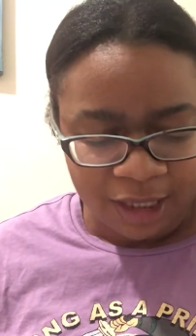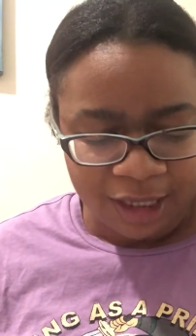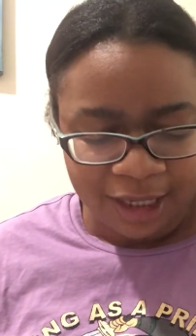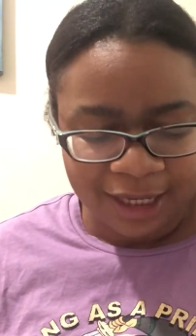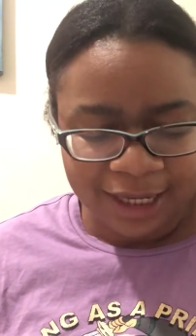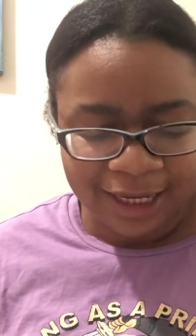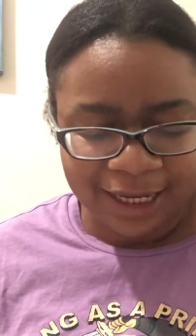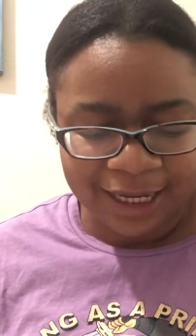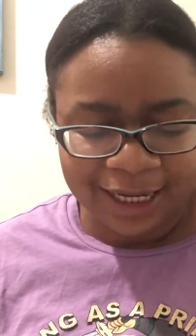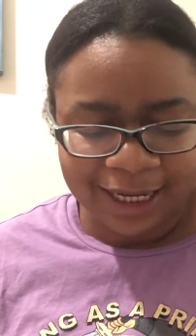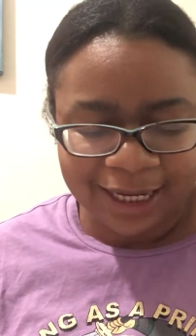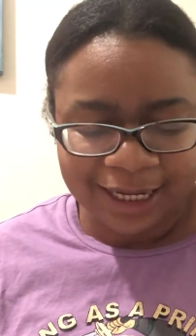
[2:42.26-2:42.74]

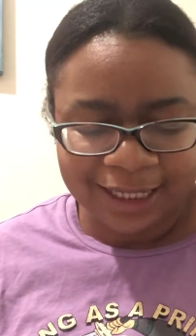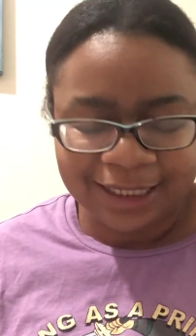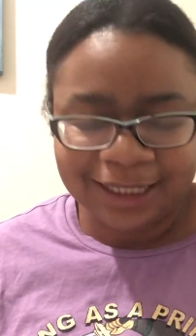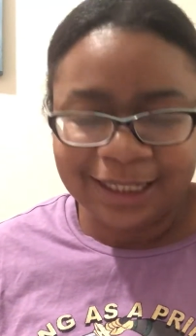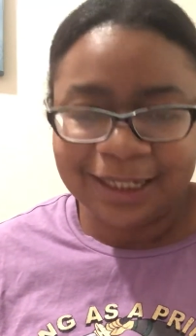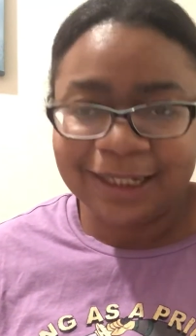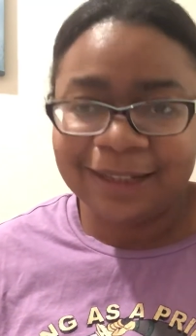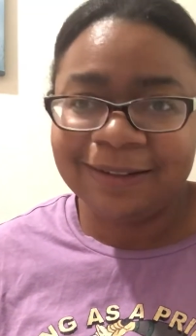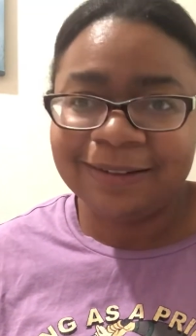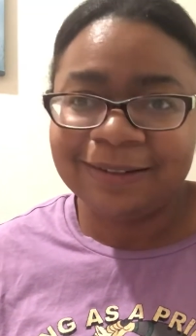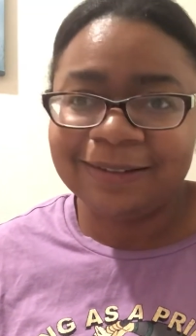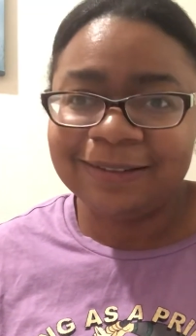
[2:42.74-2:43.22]
And, you
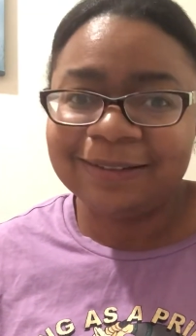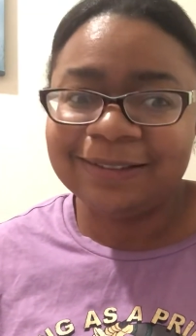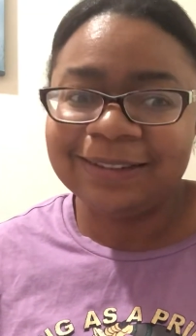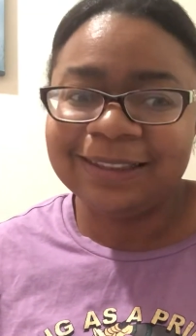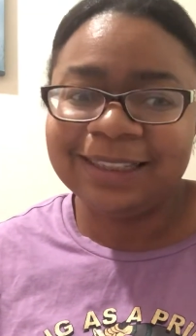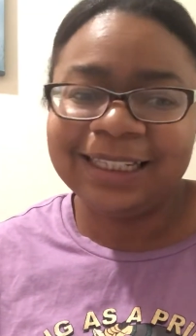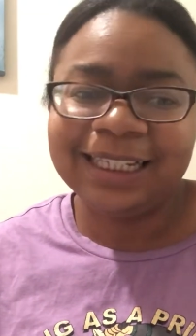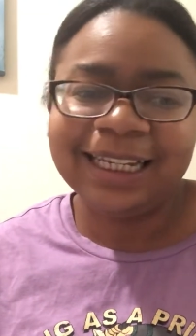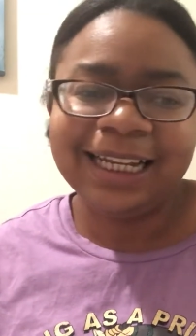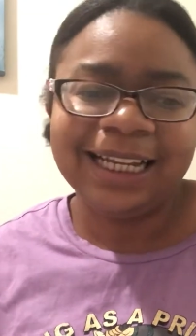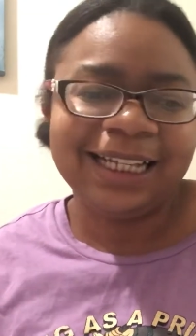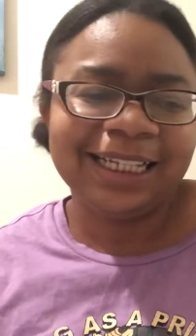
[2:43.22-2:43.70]
know,
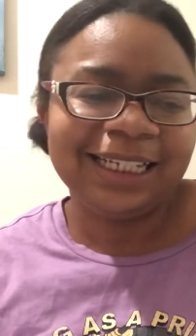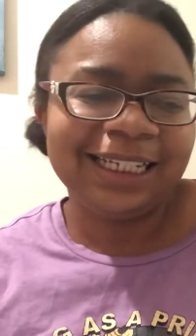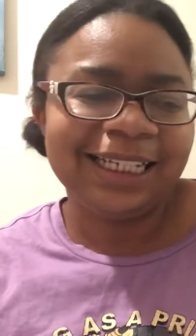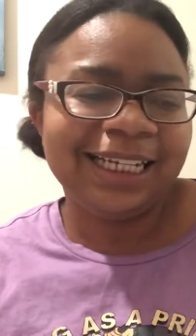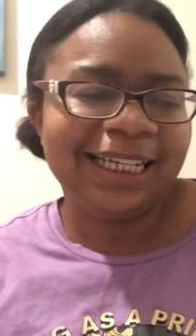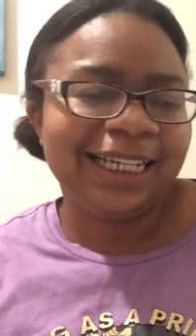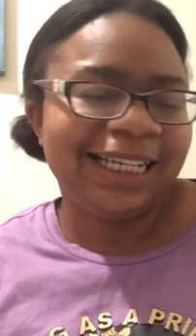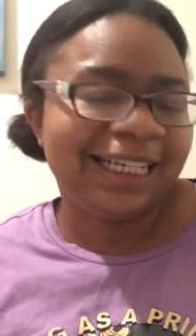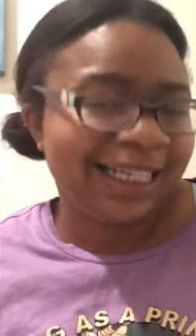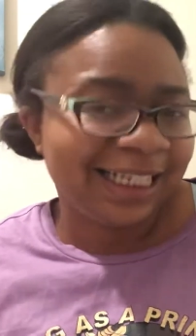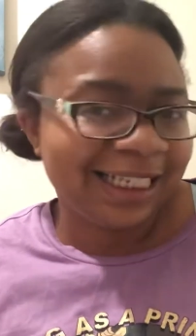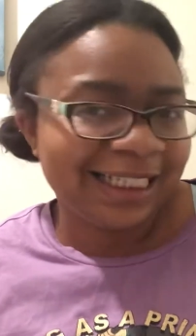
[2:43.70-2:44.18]

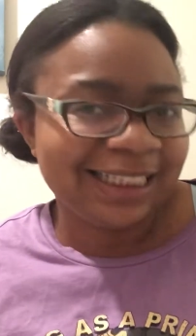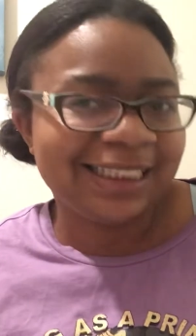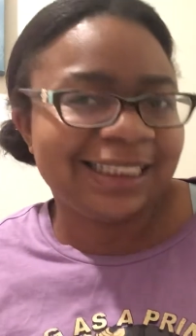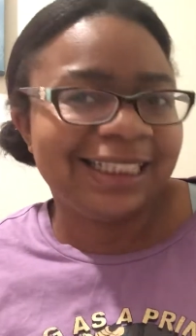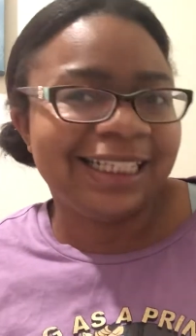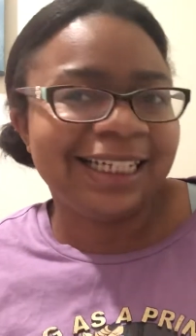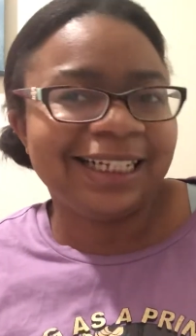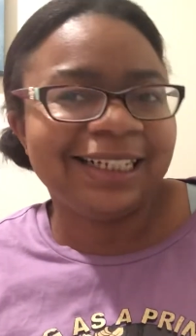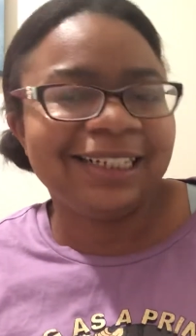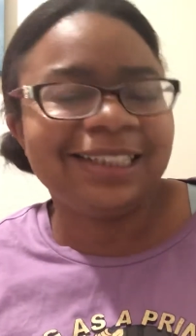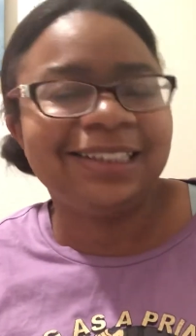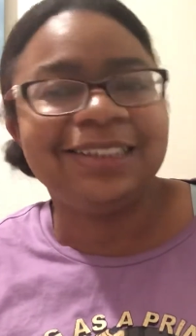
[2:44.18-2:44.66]
Kelly is
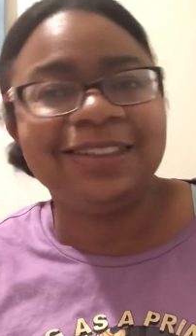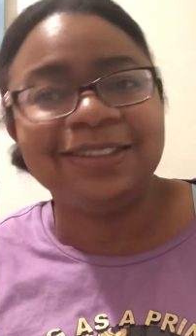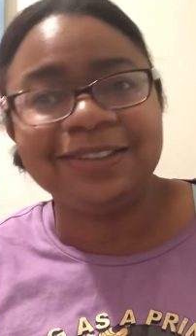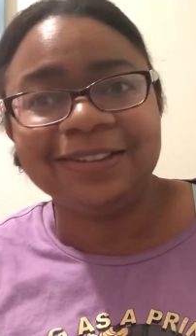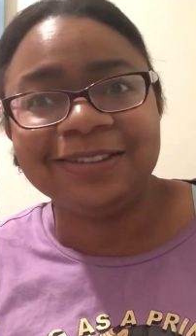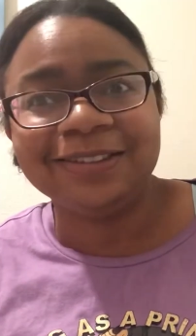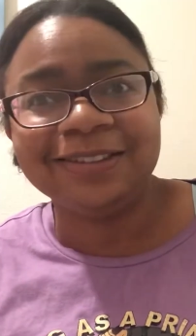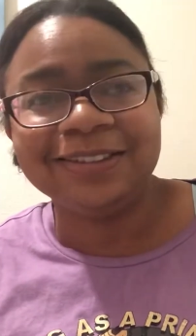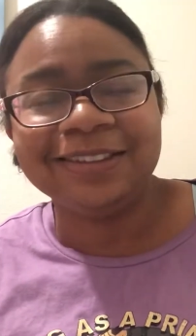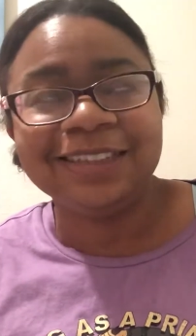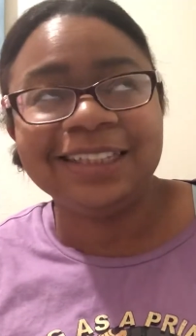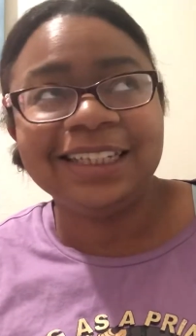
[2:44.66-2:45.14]
there
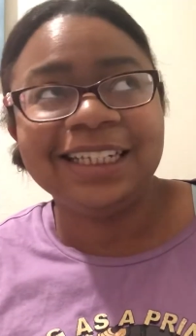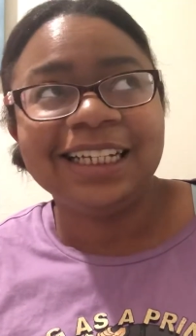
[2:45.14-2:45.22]
too